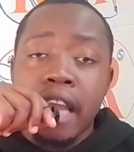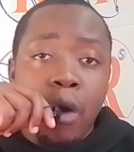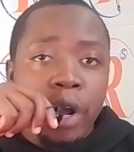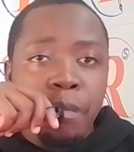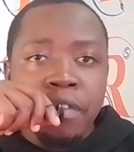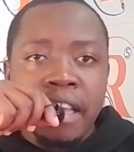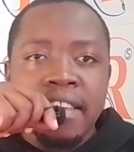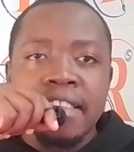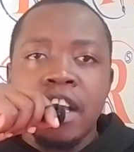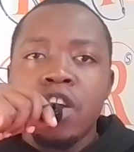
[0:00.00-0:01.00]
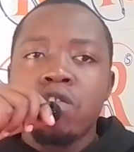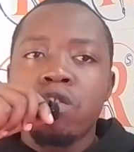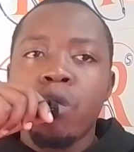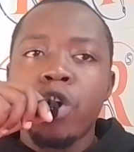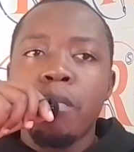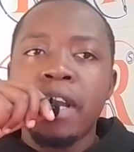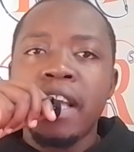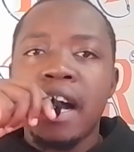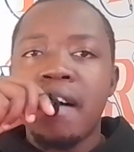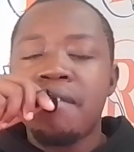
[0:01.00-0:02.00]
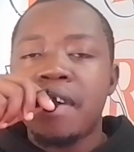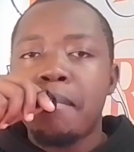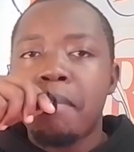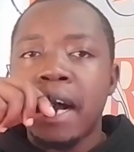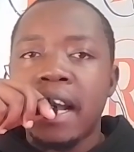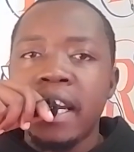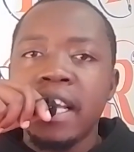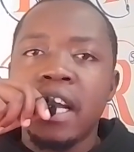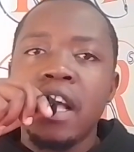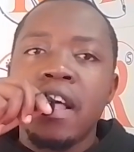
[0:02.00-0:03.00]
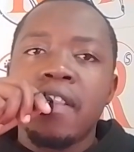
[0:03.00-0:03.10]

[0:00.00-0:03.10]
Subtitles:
our website. So we normally have a backlink.